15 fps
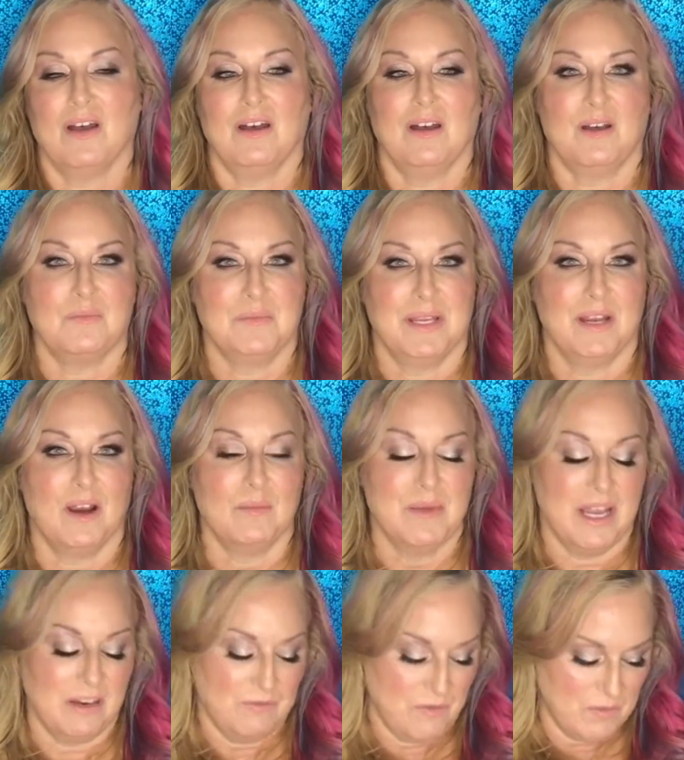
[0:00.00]
our PR
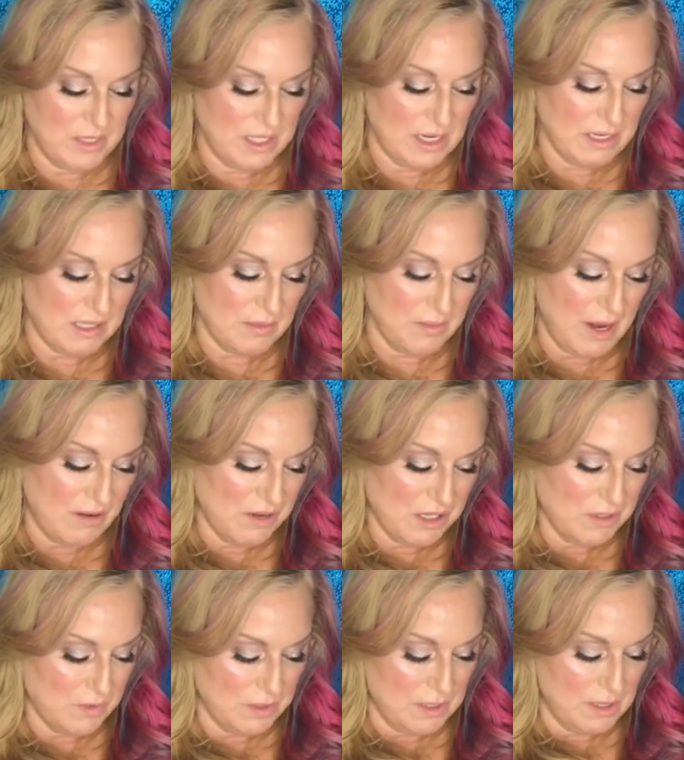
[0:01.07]
bag from Danessa
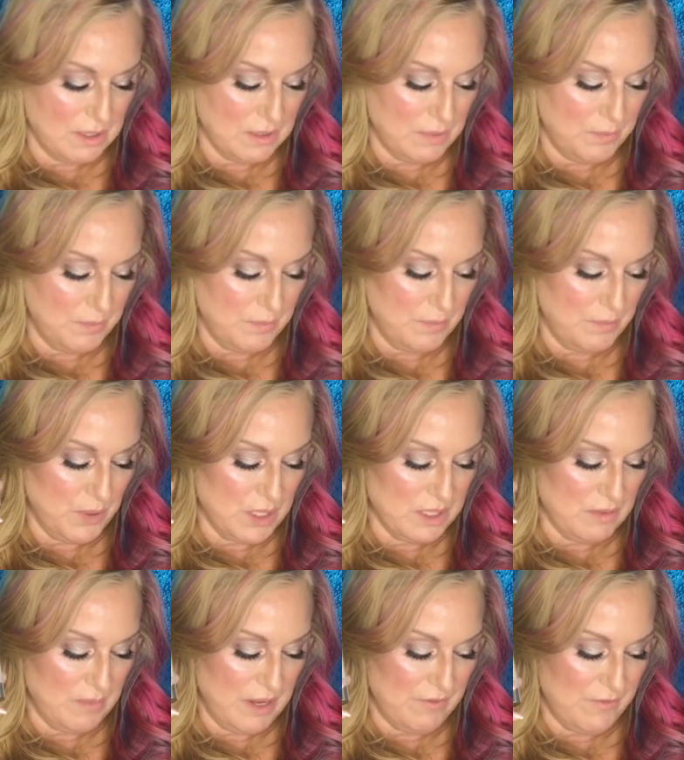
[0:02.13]
Myricks was this
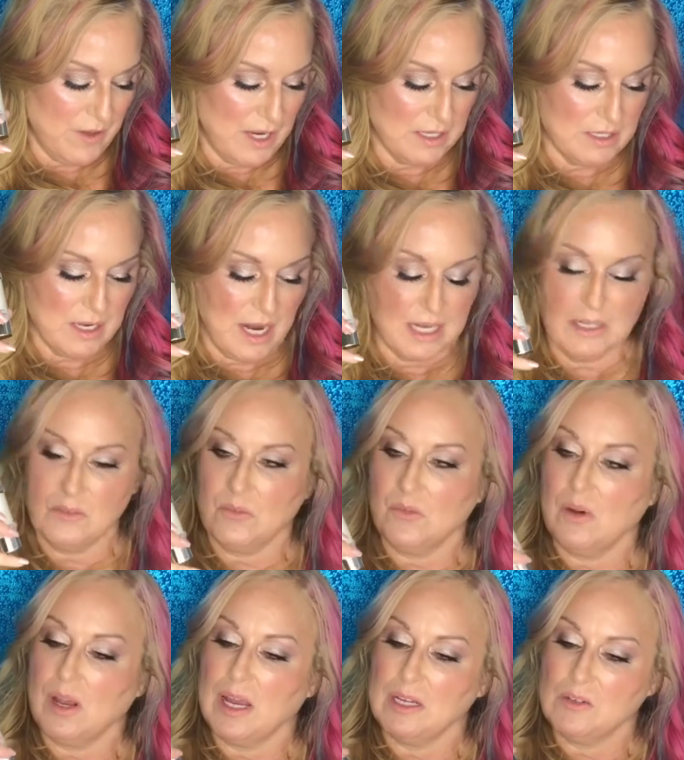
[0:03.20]
Prism FX
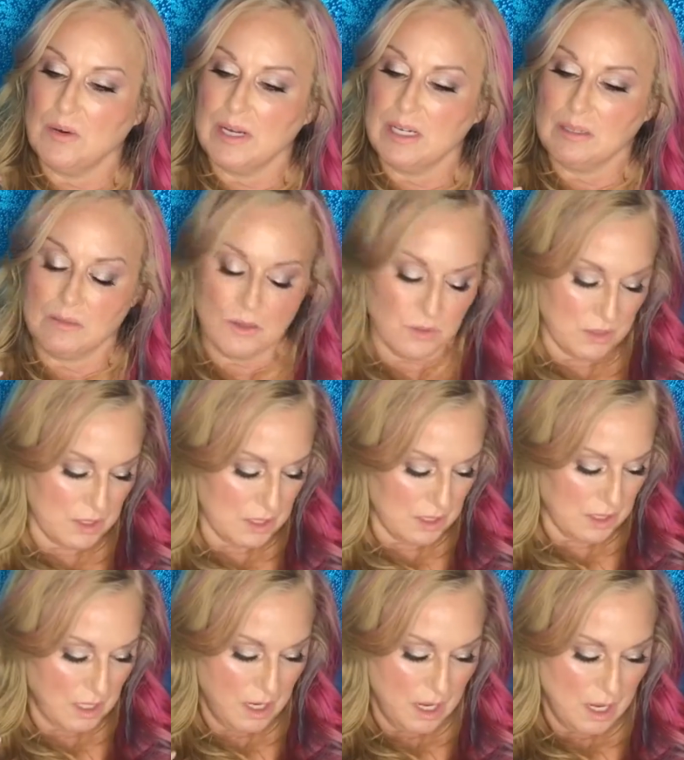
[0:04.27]
hydrating
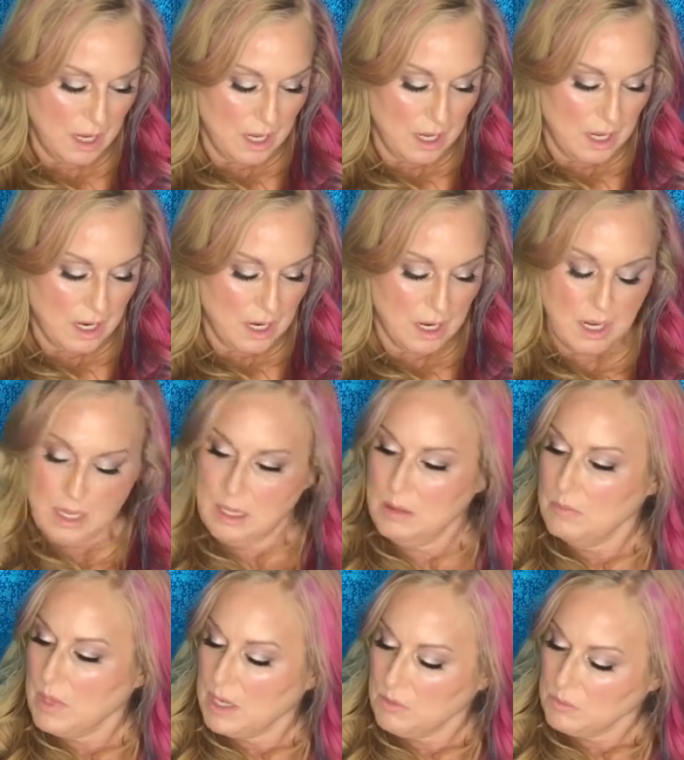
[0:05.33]
lotion.
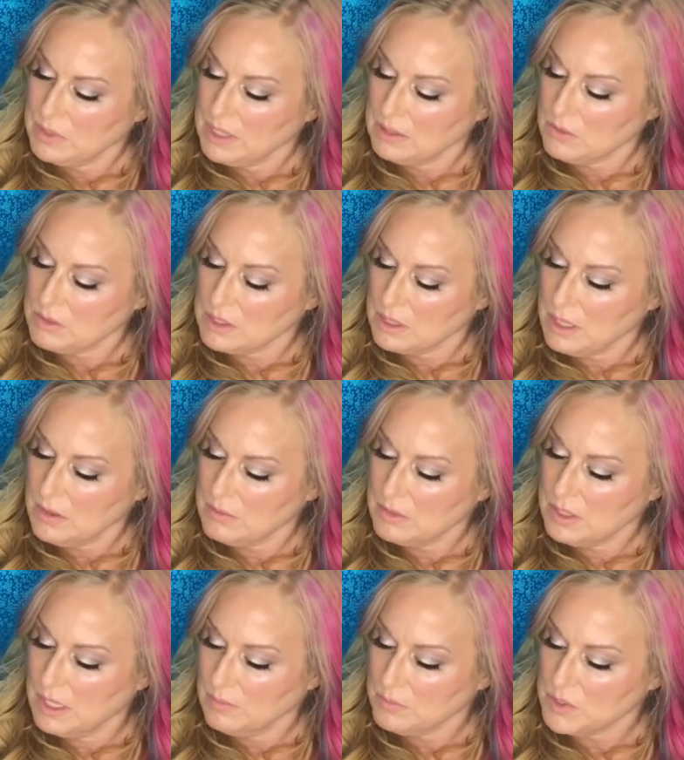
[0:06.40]
I don't think there's a color
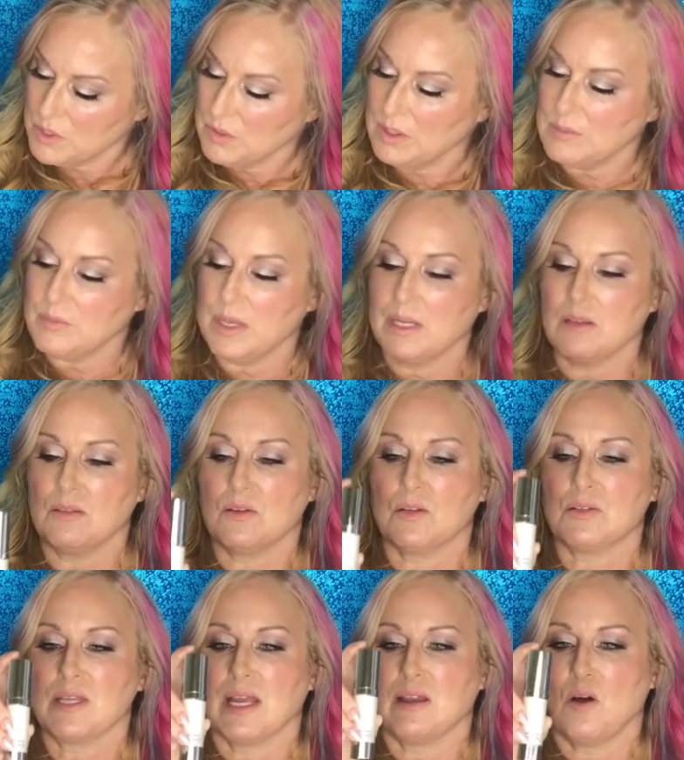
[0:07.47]
name to it, but it
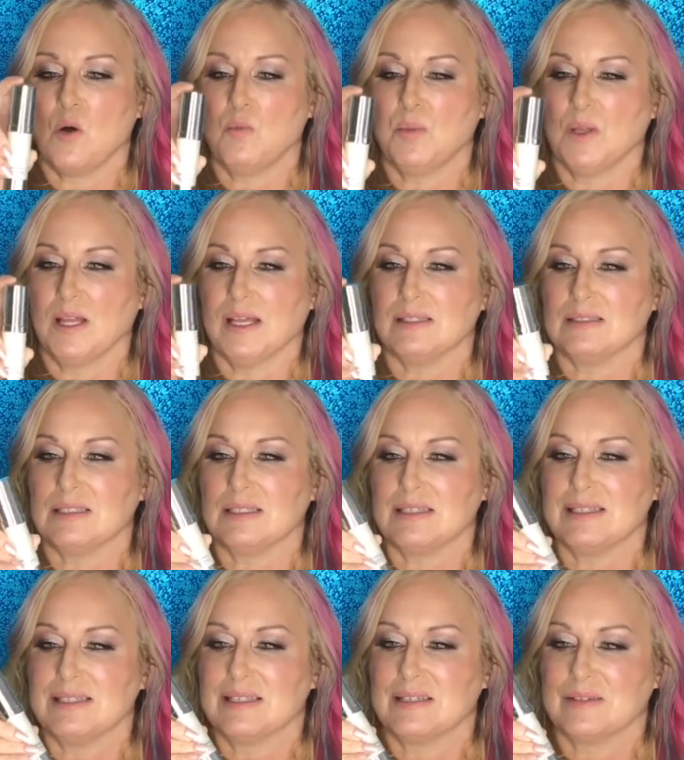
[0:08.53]
looks like
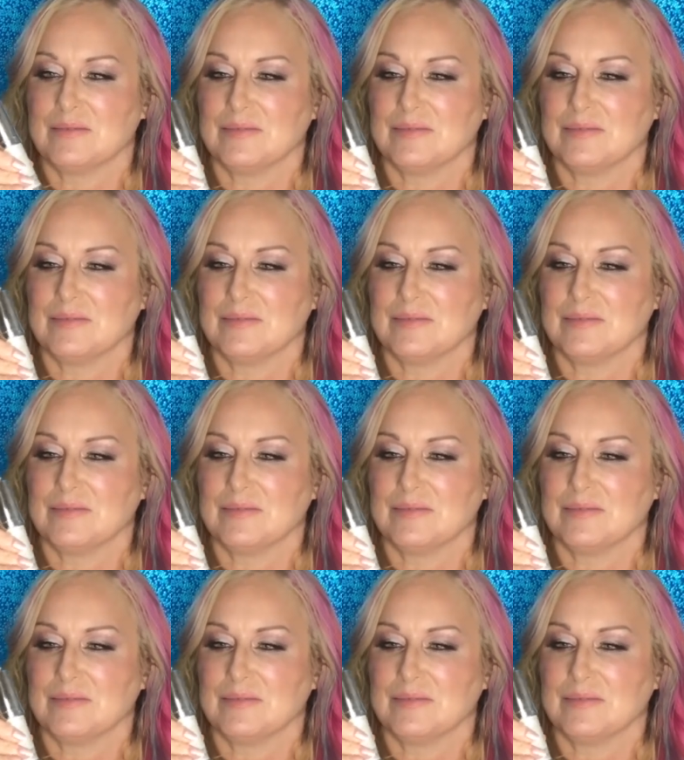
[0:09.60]
opalescence.